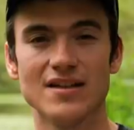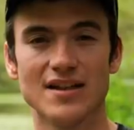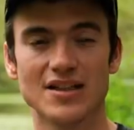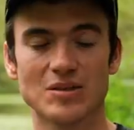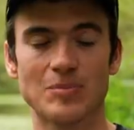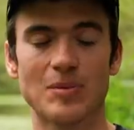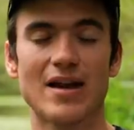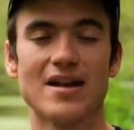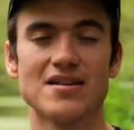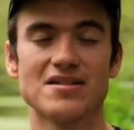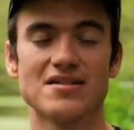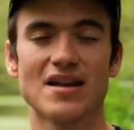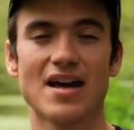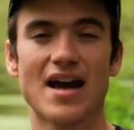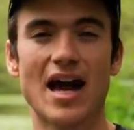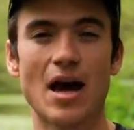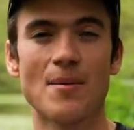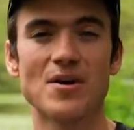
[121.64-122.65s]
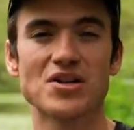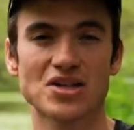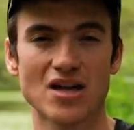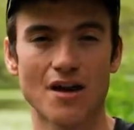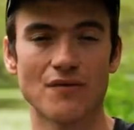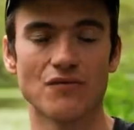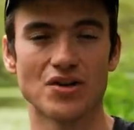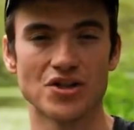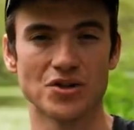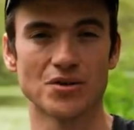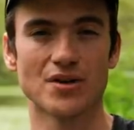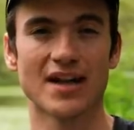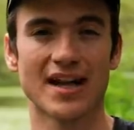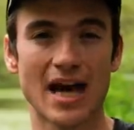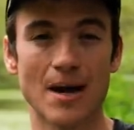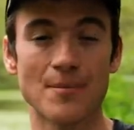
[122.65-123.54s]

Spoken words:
explains how much coverage you're getting,